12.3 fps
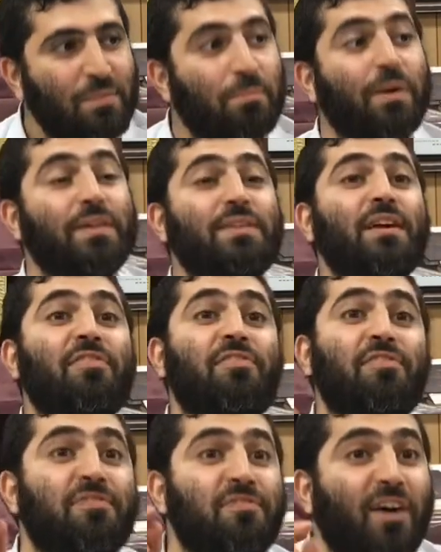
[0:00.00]
But the
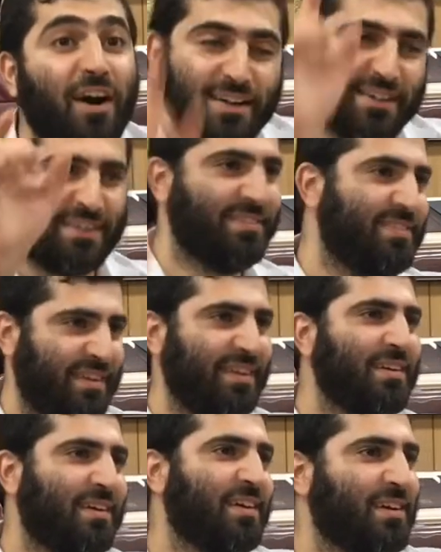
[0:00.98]
funny
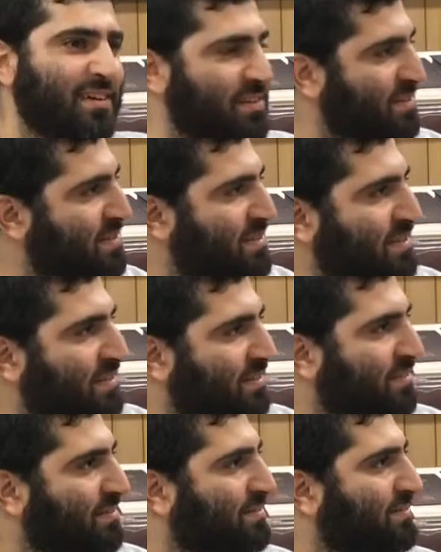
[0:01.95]
thing is,
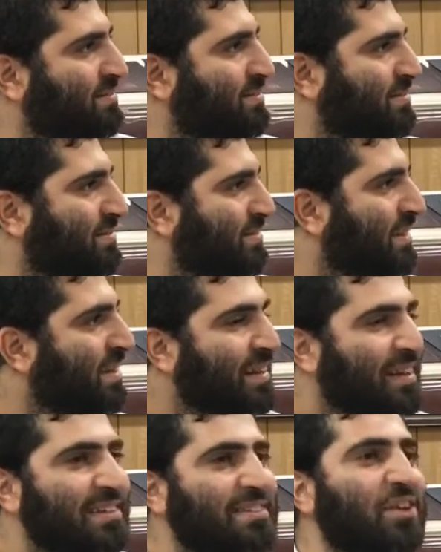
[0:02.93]

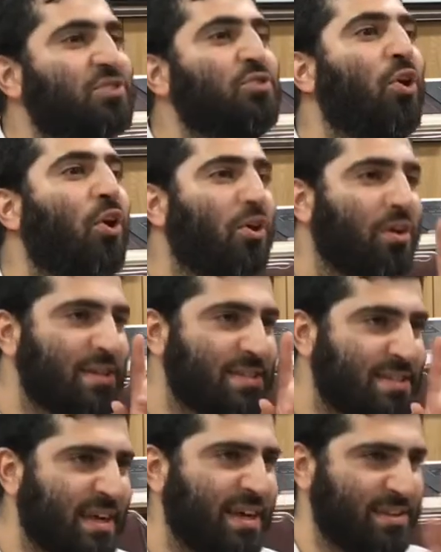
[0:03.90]
the Torah
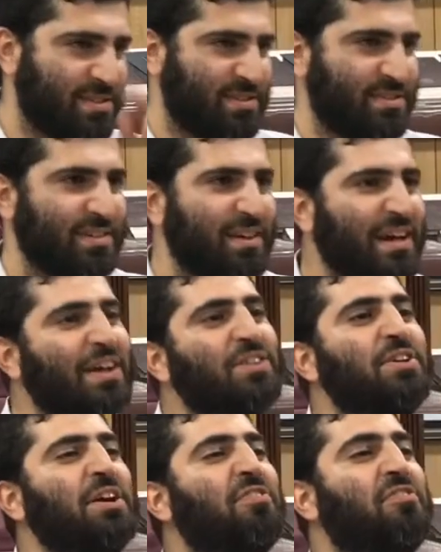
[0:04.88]
says
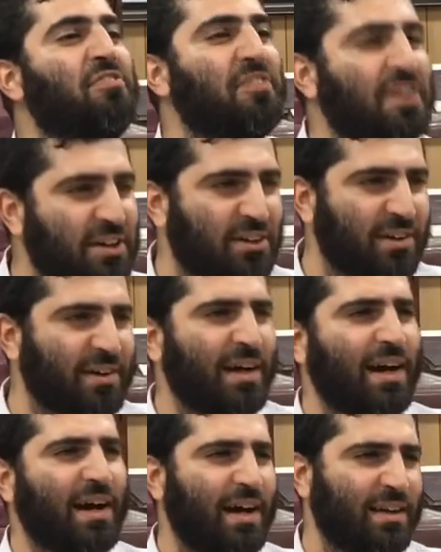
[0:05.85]
to fear
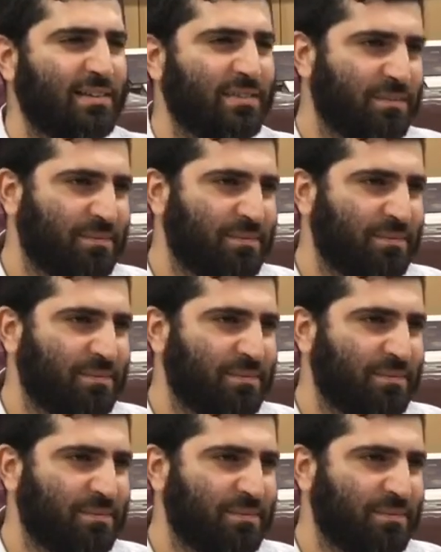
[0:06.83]
God,